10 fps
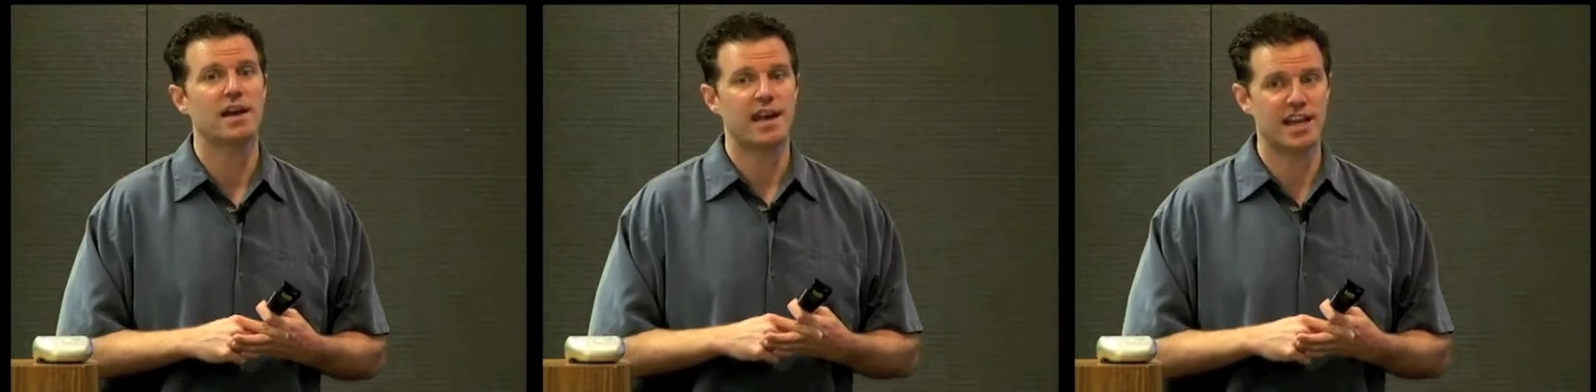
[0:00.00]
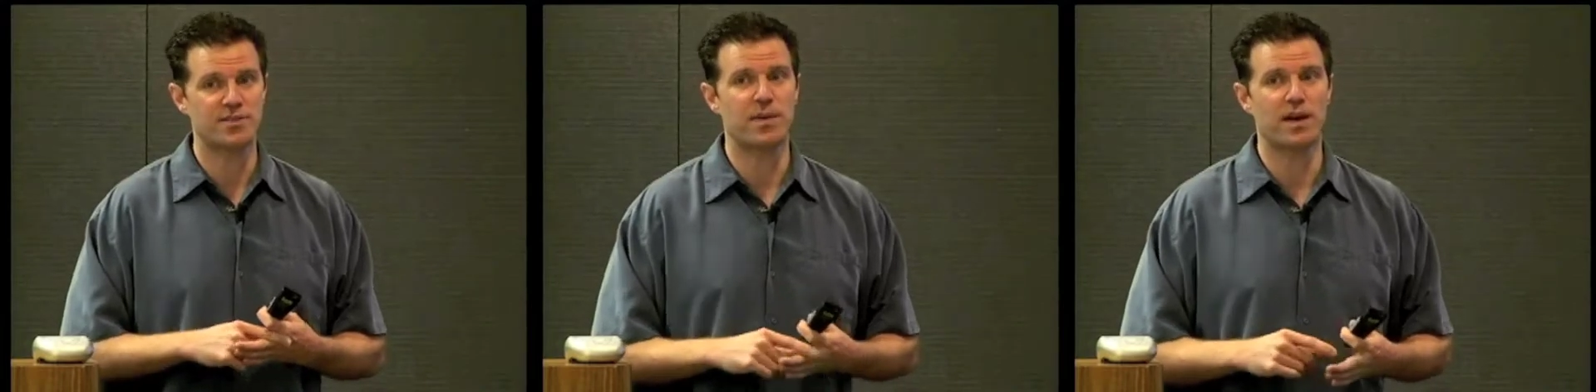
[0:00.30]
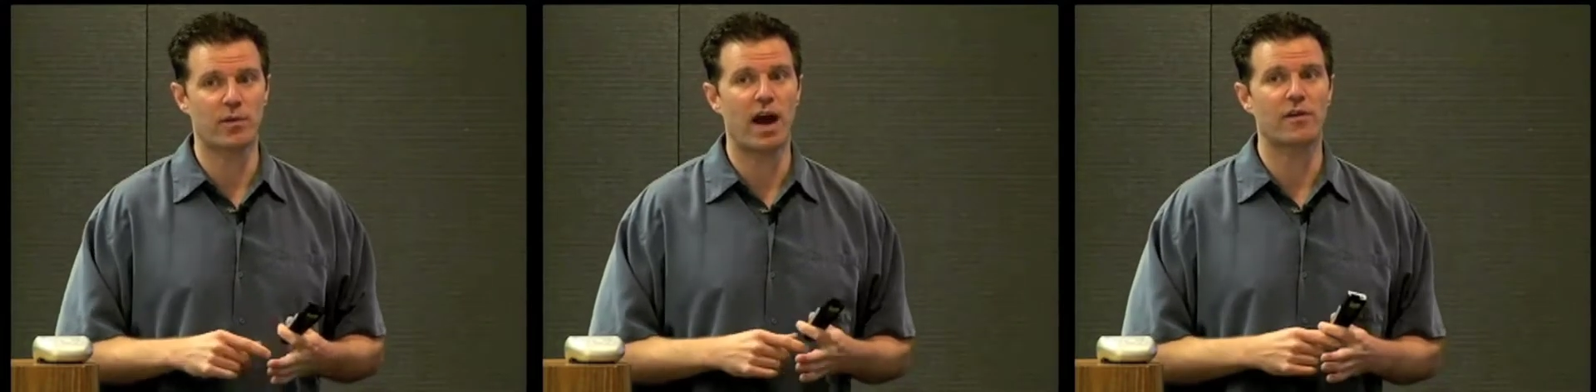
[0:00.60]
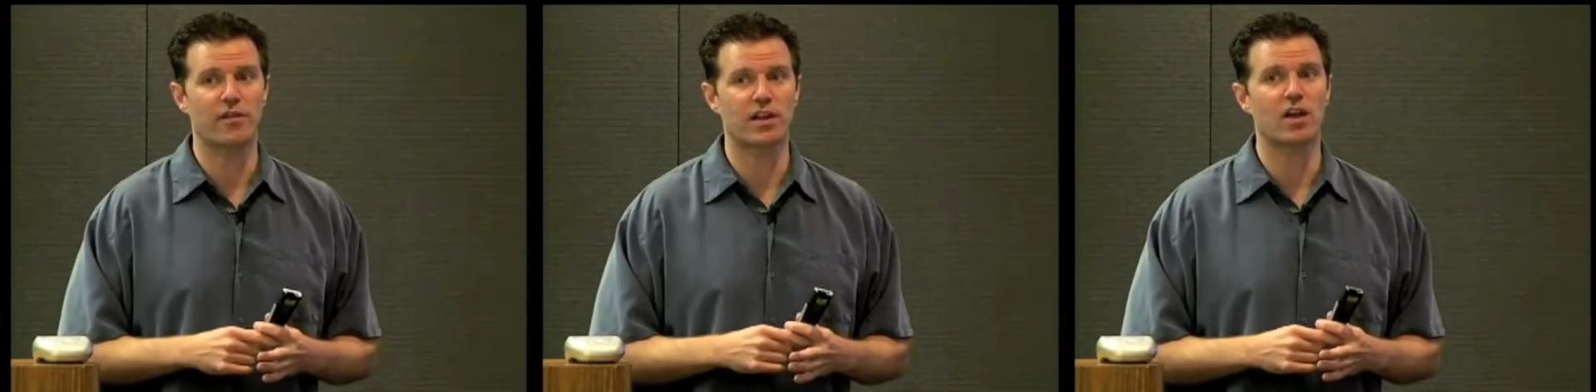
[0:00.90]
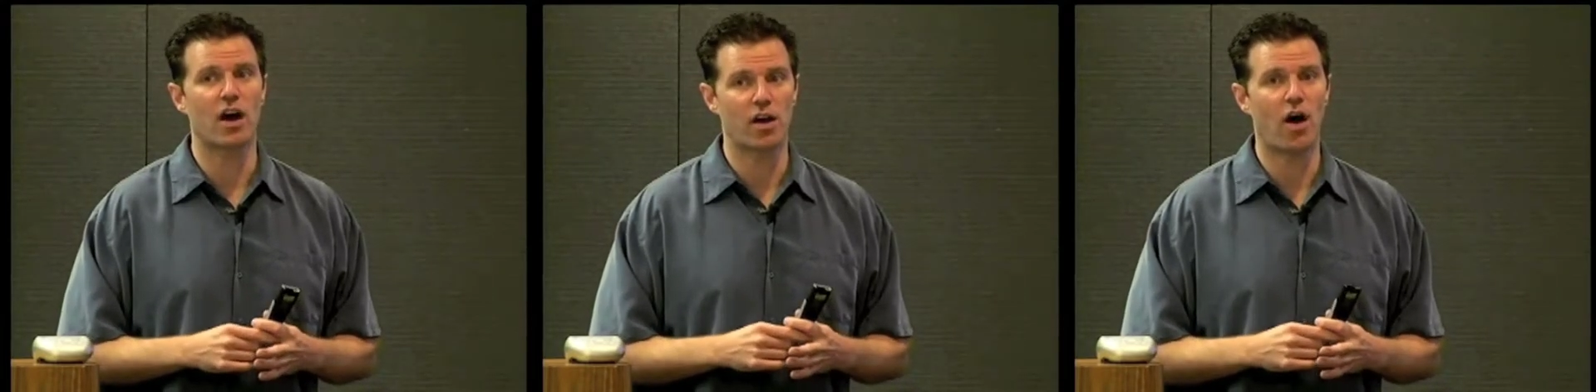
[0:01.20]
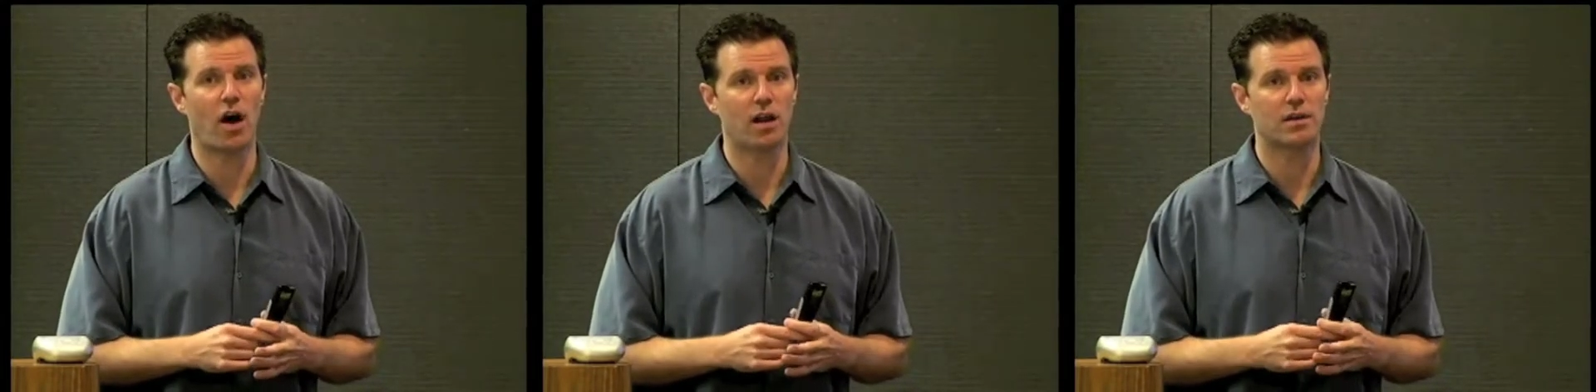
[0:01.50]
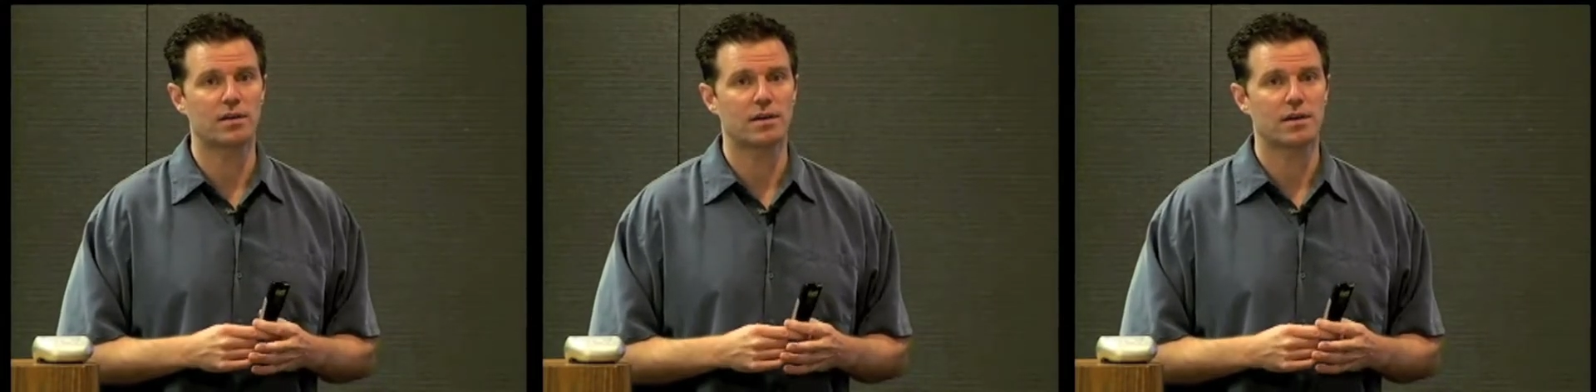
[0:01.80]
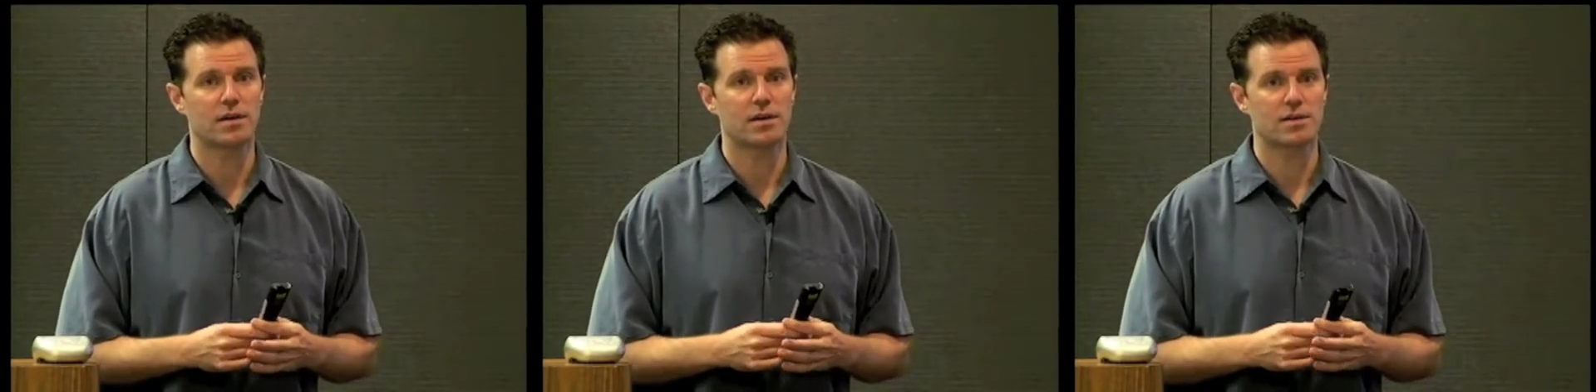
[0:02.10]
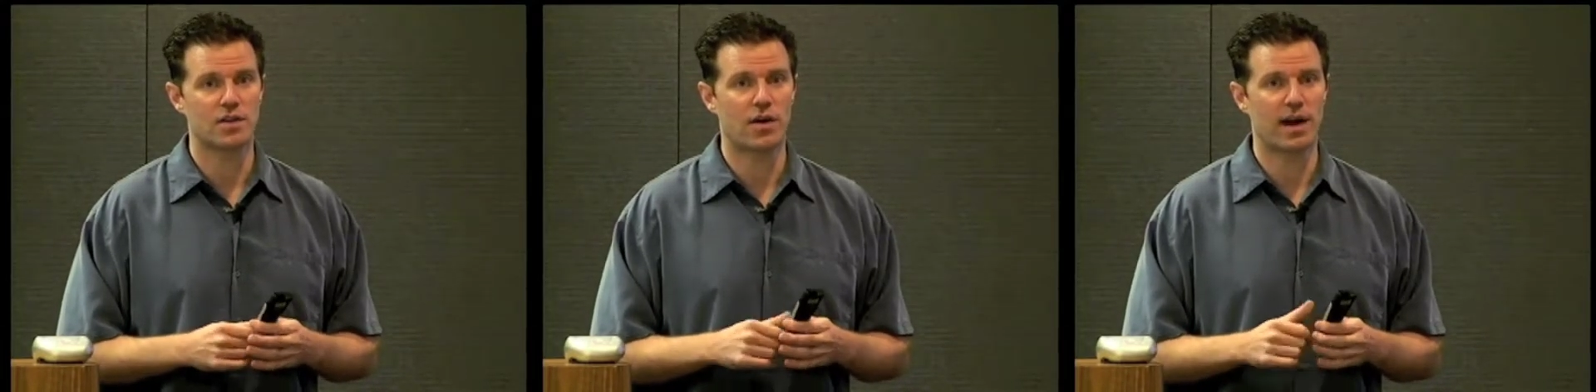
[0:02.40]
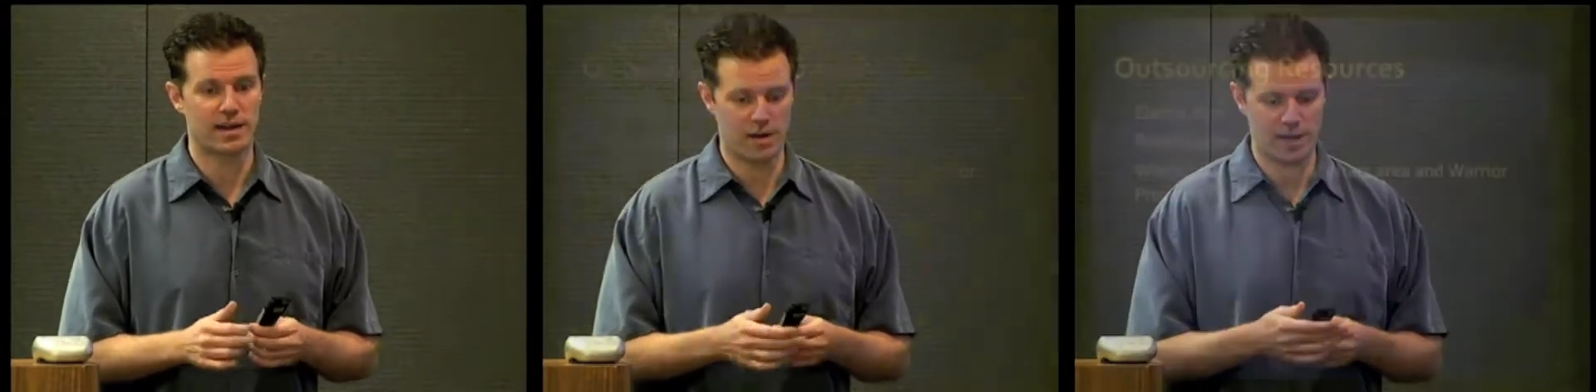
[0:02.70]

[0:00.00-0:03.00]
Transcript: he's been around for the long haul. So, you know, he